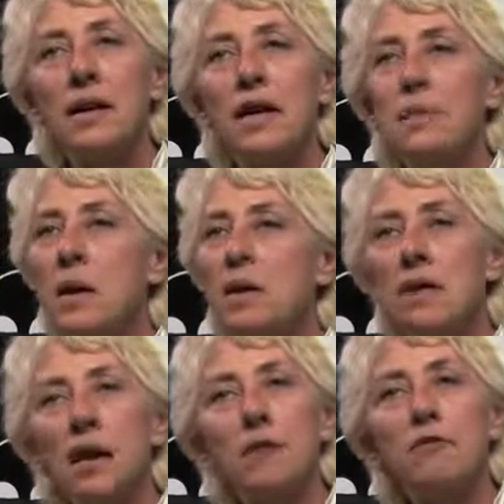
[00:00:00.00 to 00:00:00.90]
It may
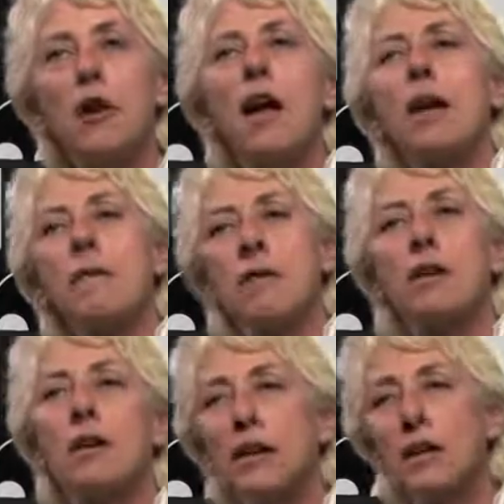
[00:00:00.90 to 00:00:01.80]
take
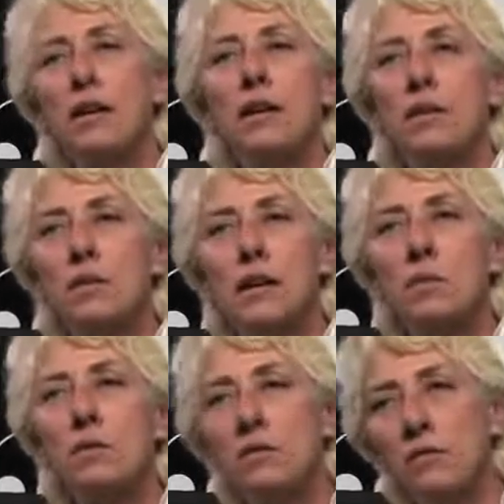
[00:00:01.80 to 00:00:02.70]
forever, it
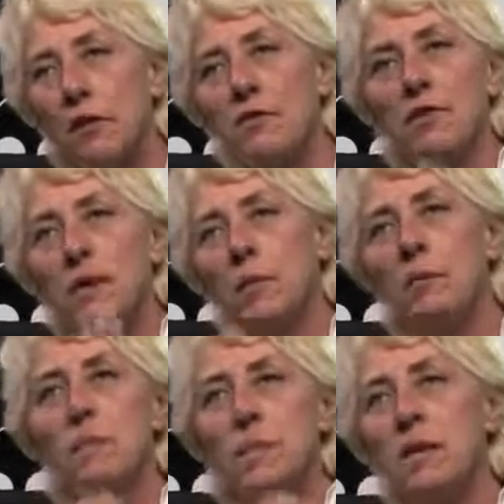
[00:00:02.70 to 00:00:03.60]
seems, for us to get,
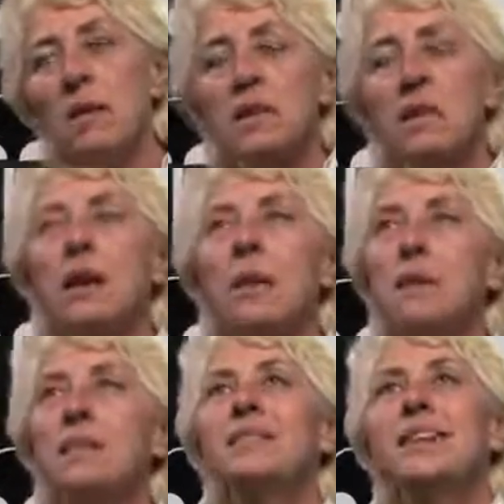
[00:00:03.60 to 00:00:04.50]
because
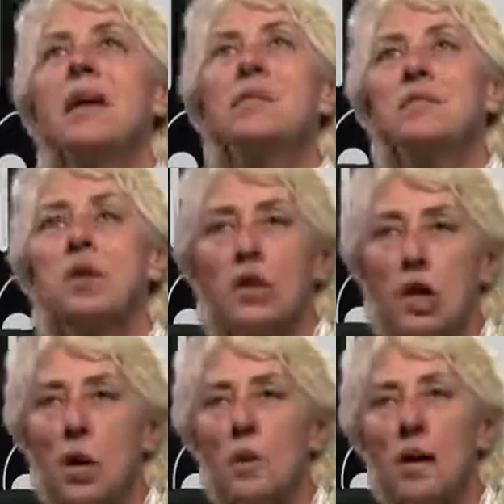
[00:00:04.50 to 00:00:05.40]
the game is
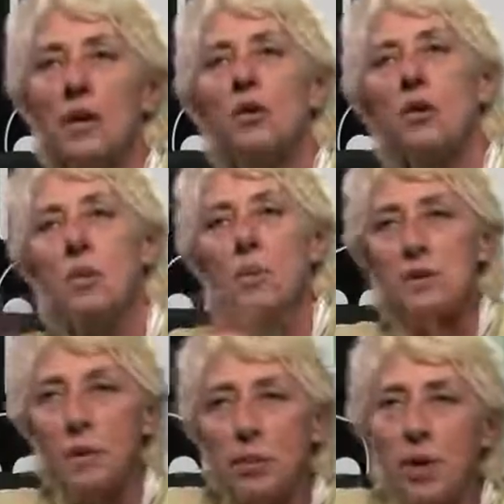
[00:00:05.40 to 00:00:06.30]
ongoing, and they're
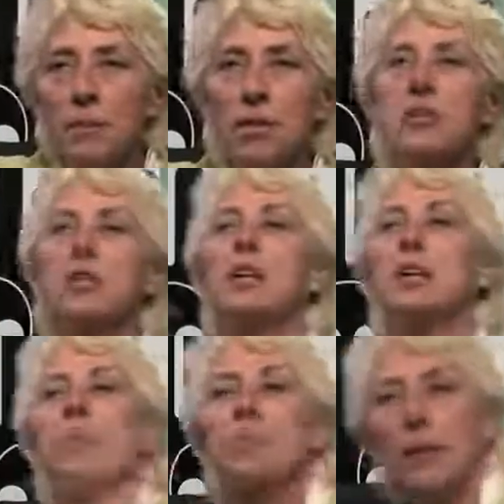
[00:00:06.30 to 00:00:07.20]
always applying pressure
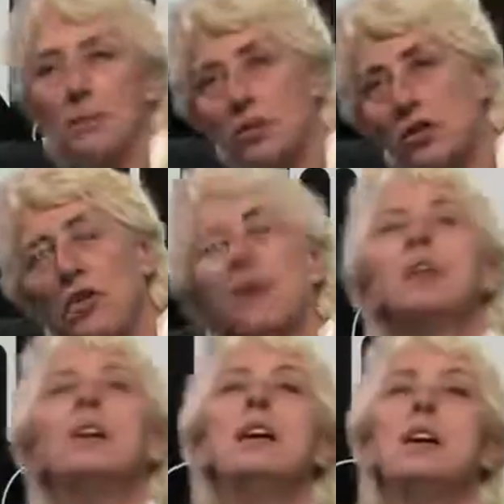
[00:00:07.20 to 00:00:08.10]
here, applying pressure
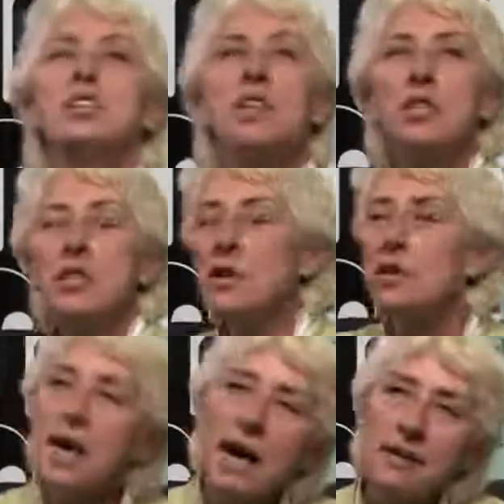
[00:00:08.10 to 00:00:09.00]
there, changing
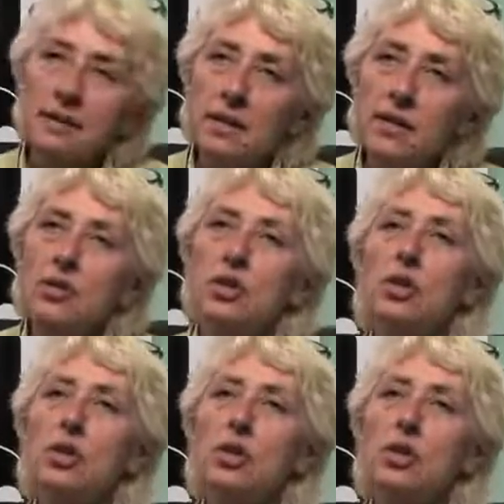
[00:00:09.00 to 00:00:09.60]
their tactics.